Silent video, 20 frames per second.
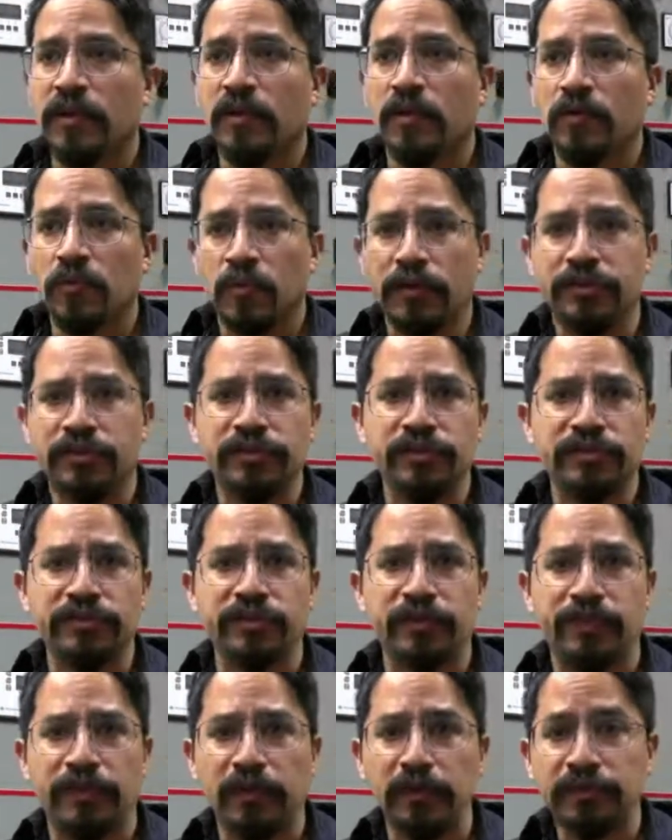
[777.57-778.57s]
what you're
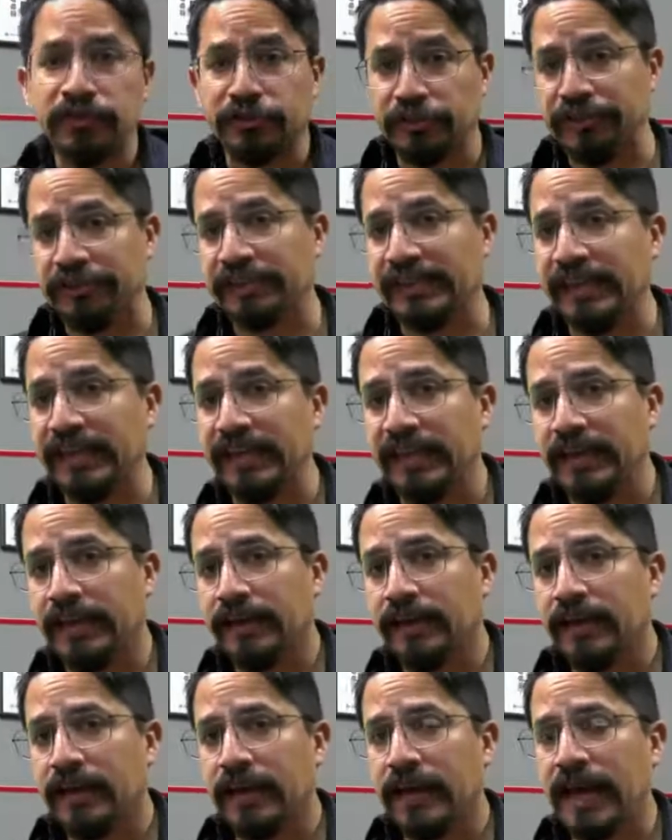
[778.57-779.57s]
supposed to see
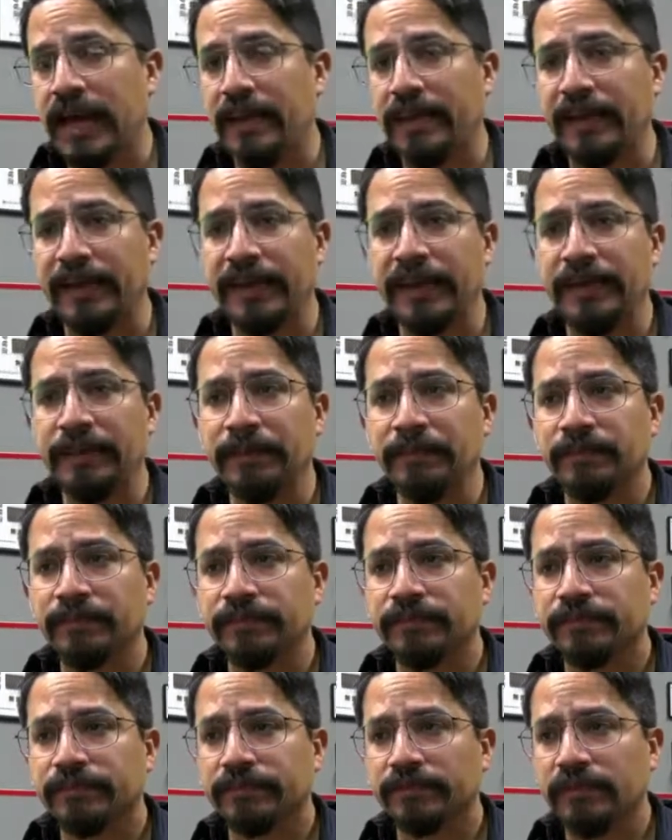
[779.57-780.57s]
happening
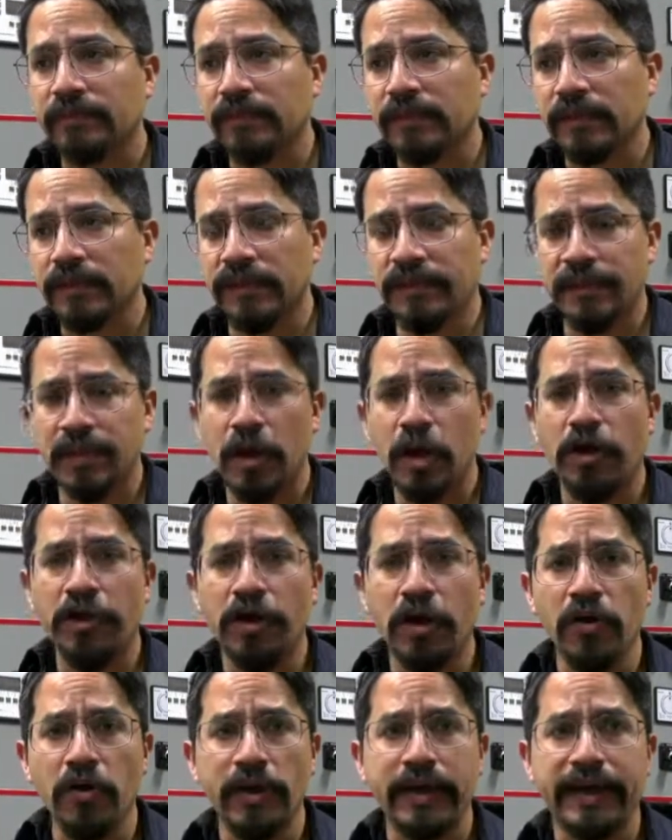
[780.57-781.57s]
in auto,
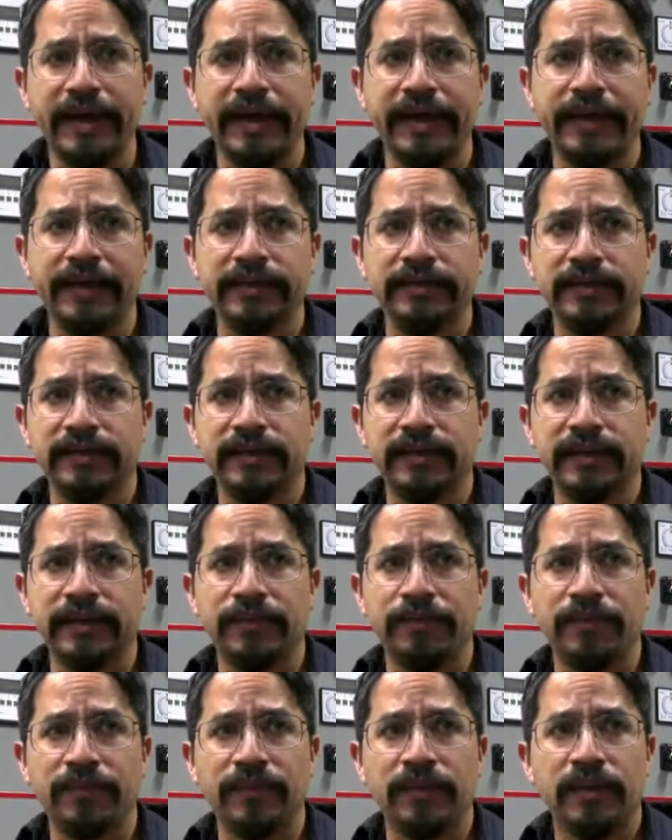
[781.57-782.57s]
and
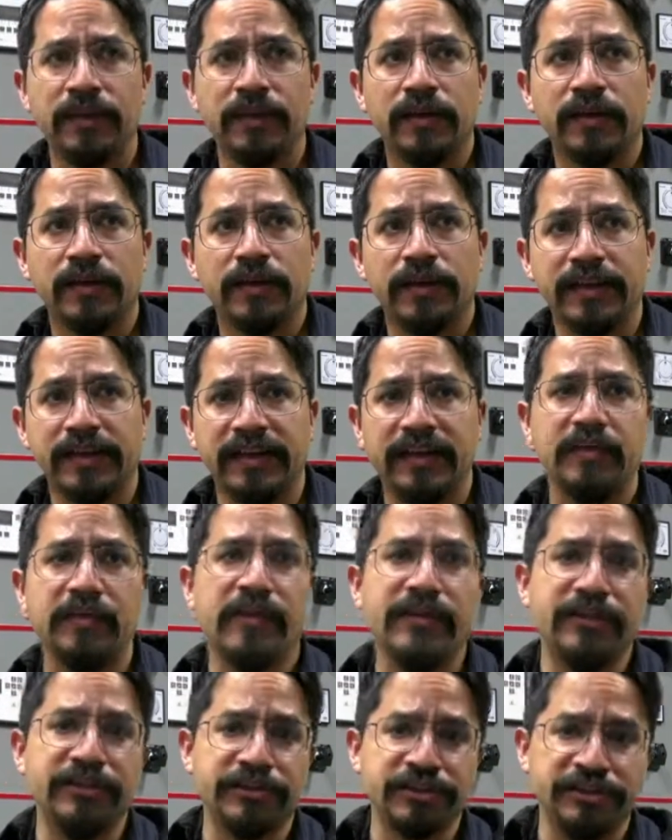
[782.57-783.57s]
in an
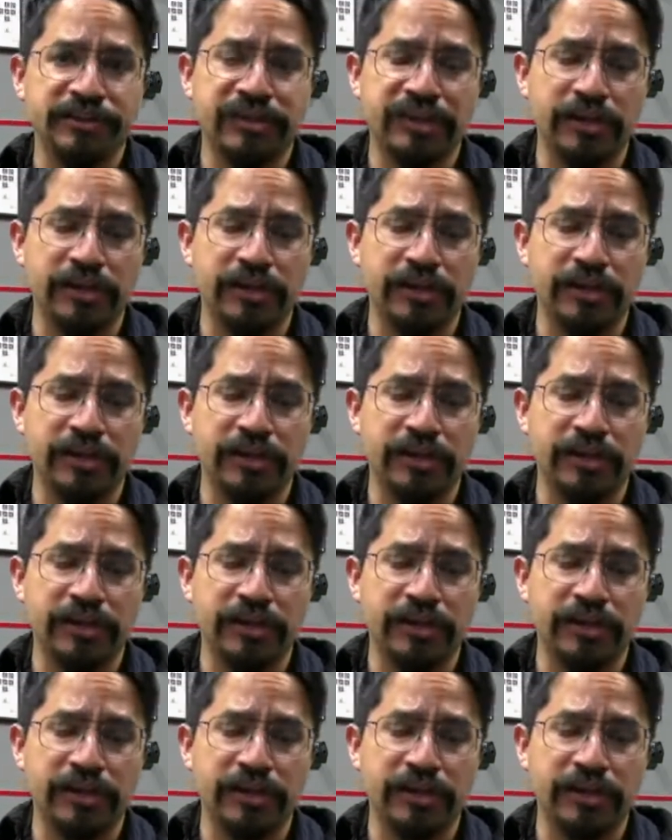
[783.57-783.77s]
emergency